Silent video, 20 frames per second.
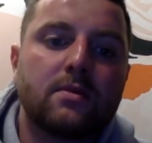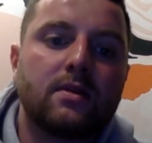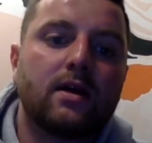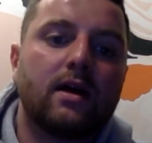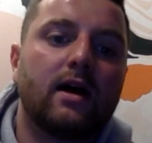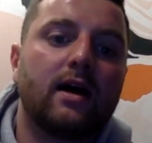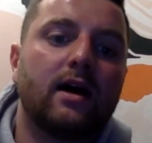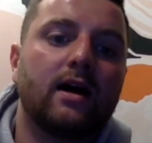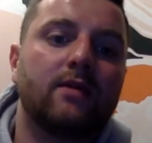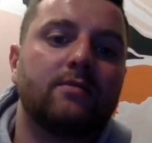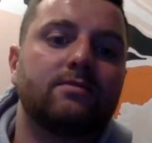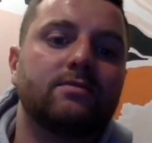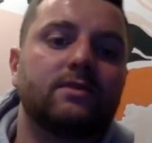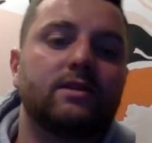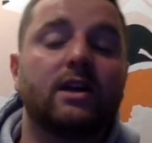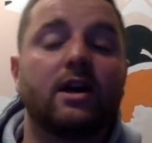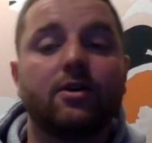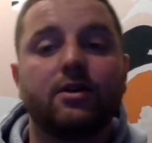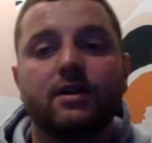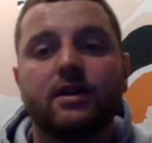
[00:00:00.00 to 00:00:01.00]
Um,
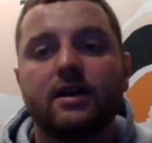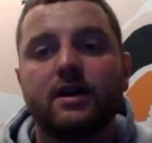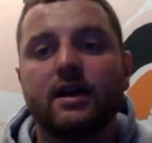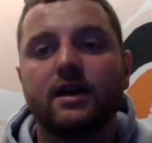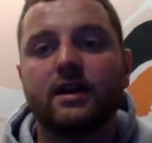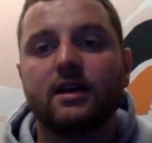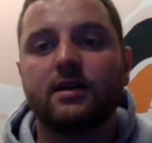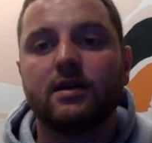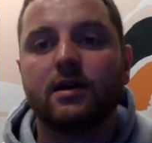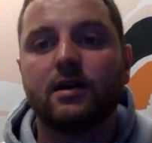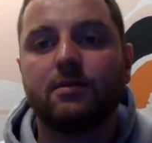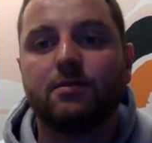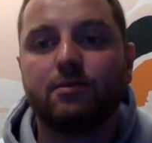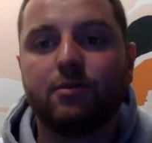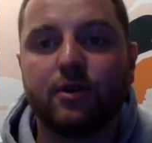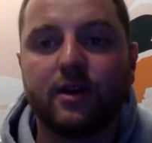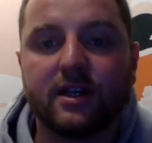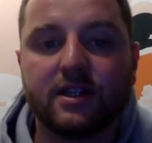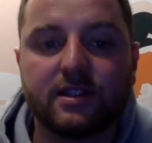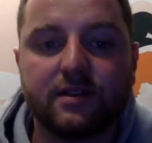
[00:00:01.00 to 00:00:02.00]
you know, in the, in the
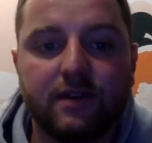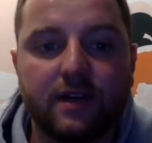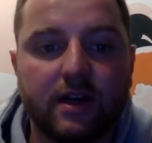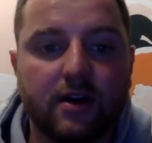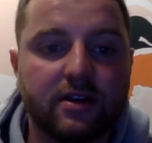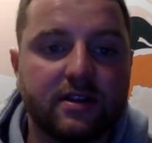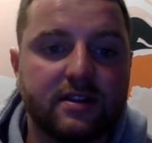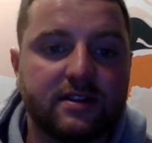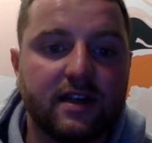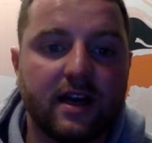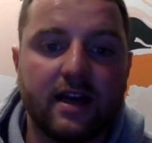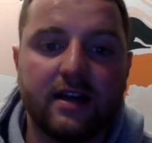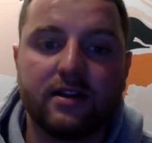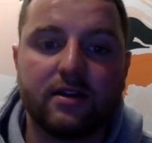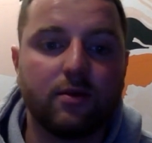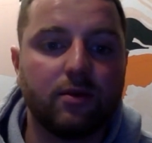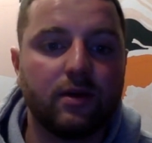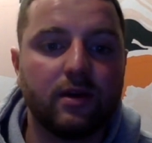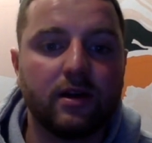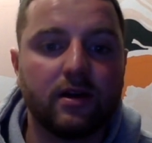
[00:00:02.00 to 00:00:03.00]
prediction video, I stated
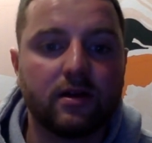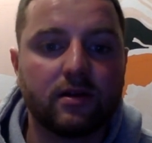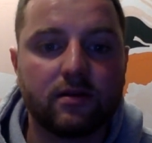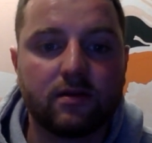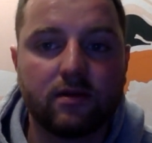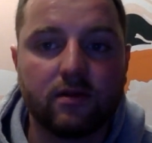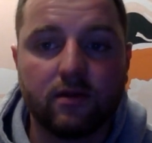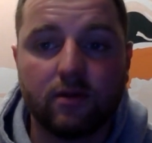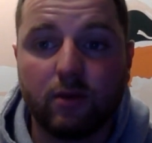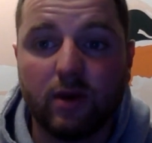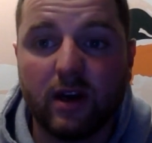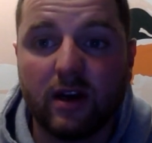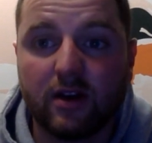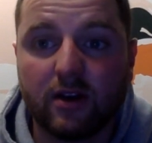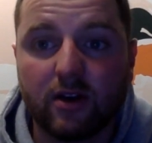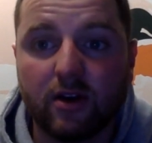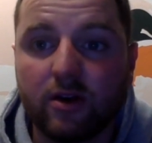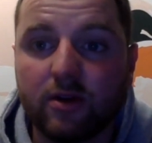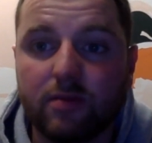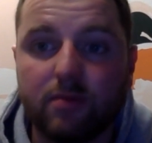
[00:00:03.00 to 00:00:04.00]
that we look we
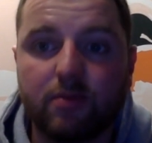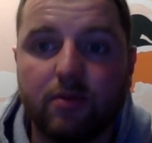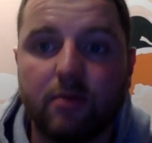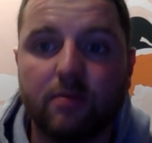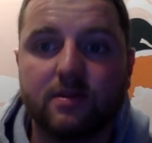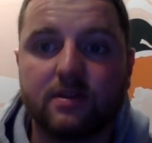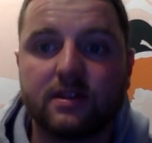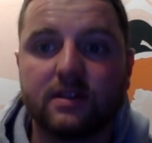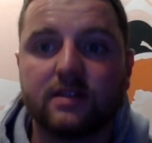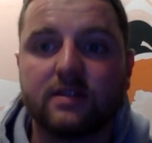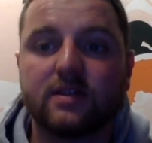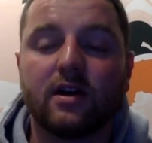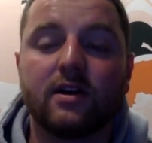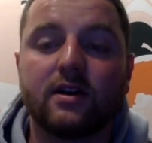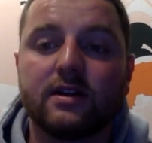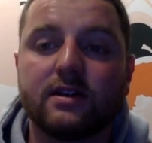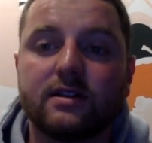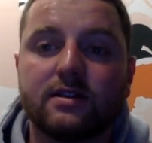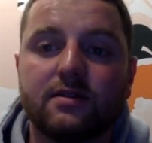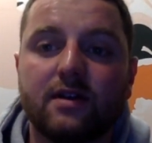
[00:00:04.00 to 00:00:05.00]
look good, promising
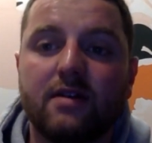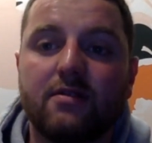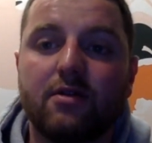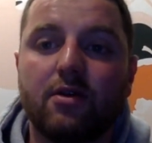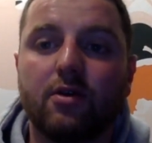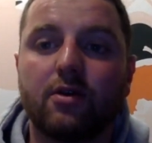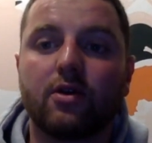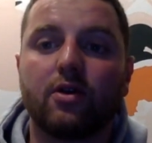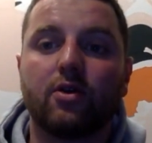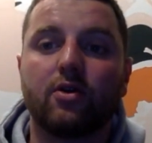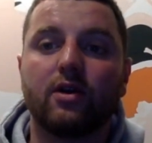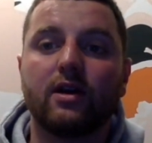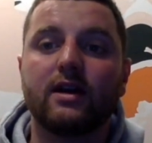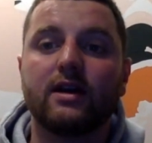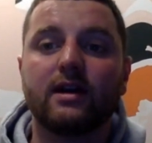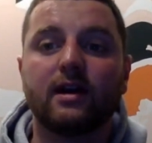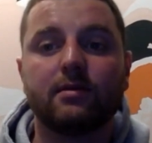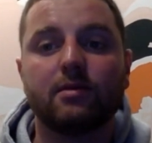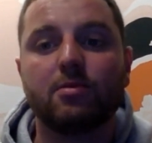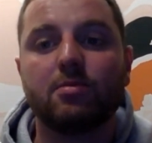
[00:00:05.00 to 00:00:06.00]
signings of Evo and Connolly
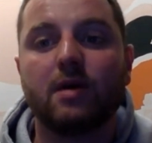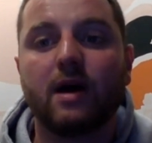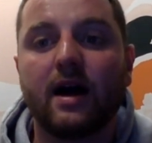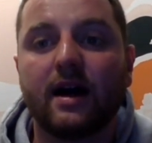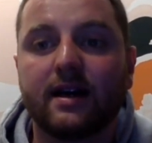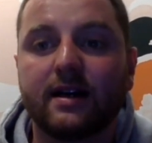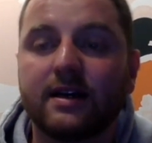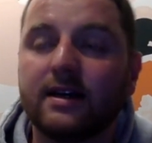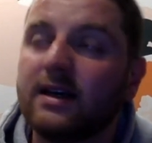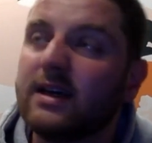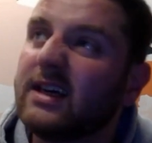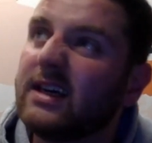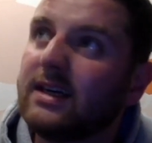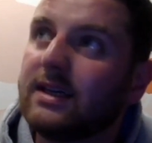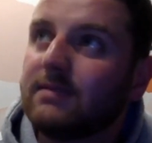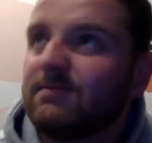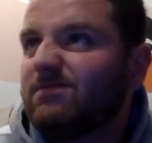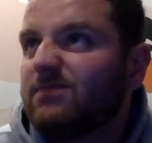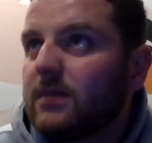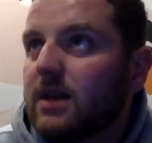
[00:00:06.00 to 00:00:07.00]
coming back.
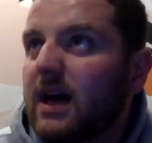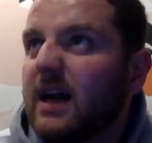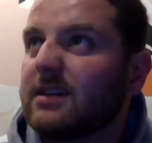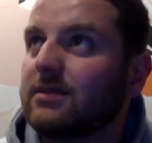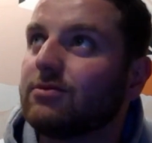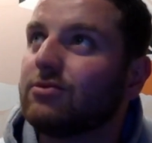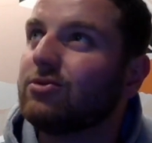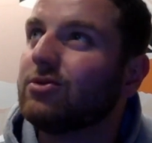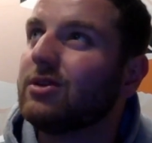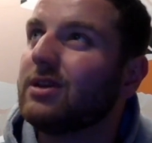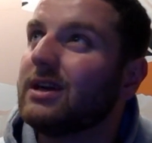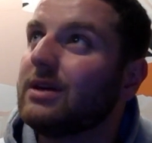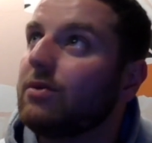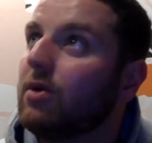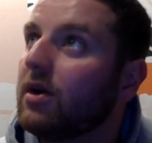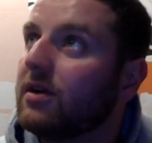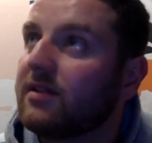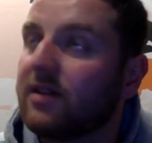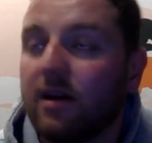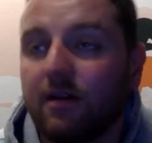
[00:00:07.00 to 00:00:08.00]
Hasn't really
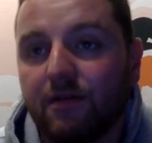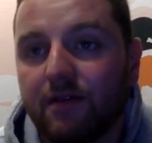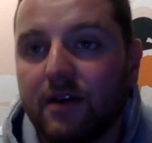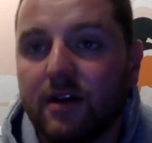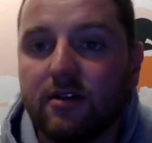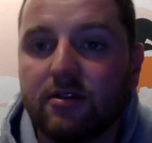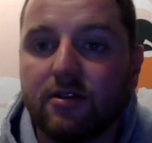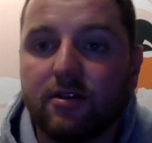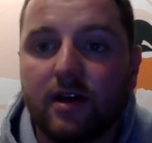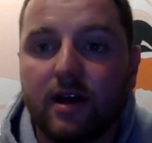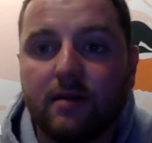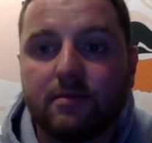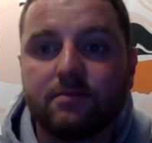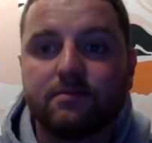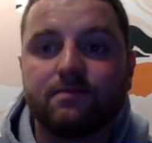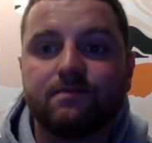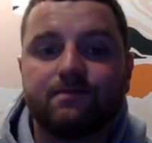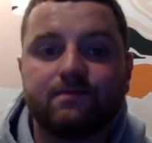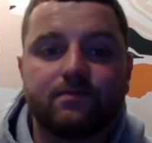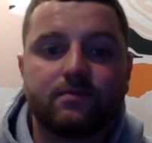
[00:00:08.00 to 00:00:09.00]
worked out for either of
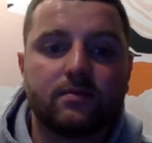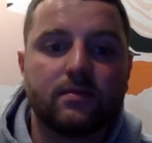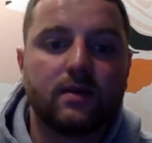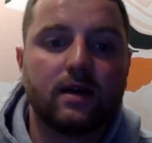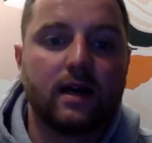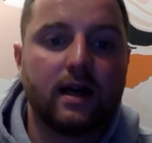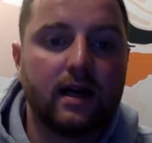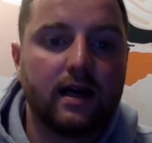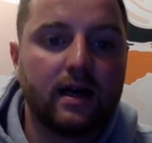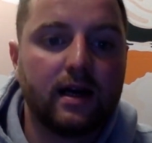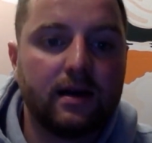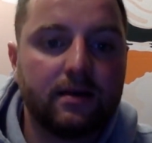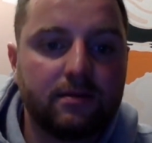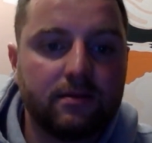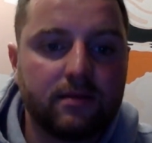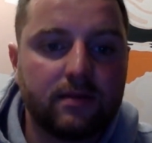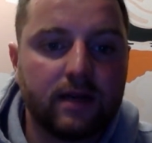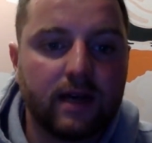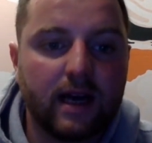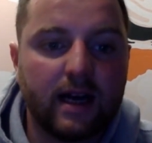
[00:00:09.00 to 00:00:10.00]
them.
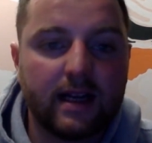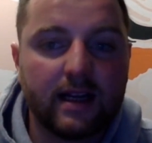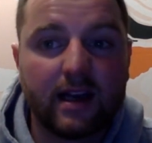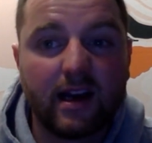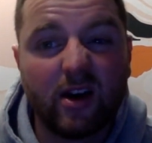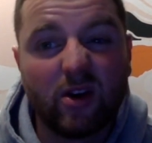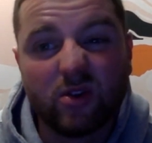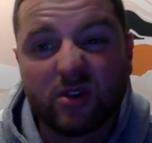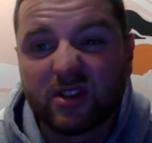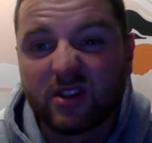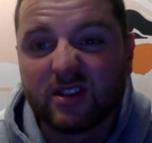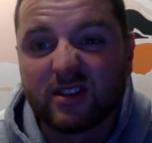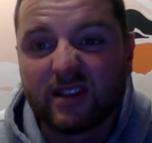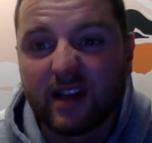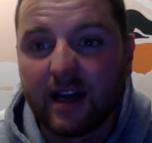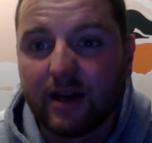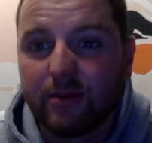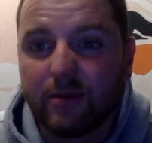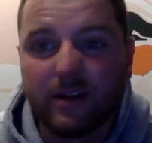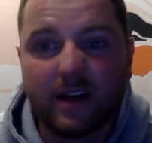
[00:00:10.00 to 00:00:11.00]
Um, and then I also
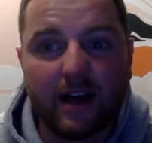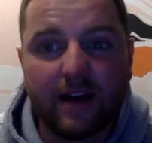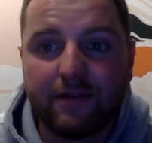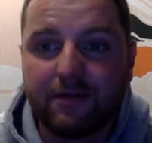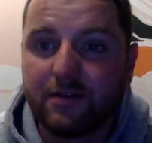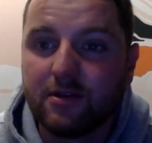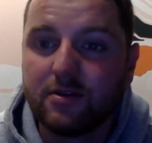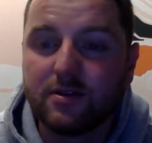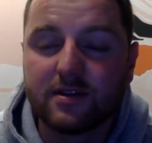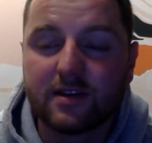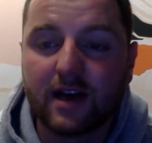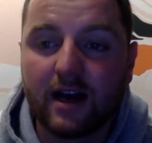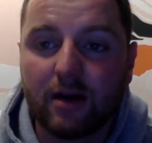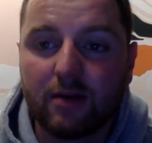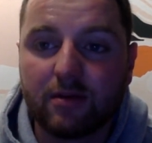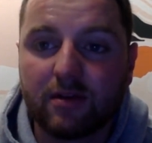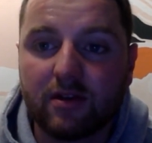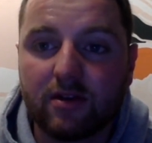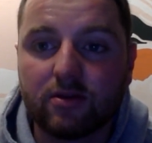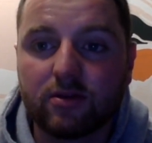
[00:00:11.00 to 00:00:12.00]
stated we'd get a few
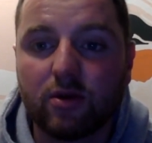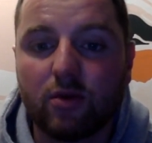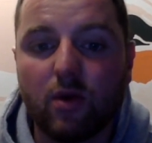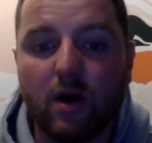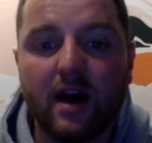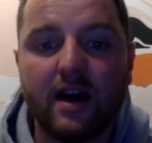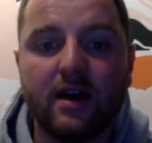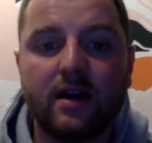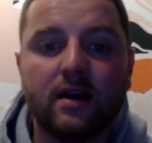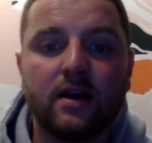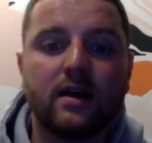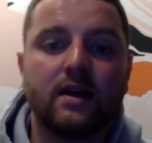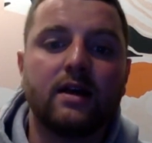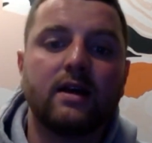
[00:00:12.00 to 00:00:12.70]
scalps along the way,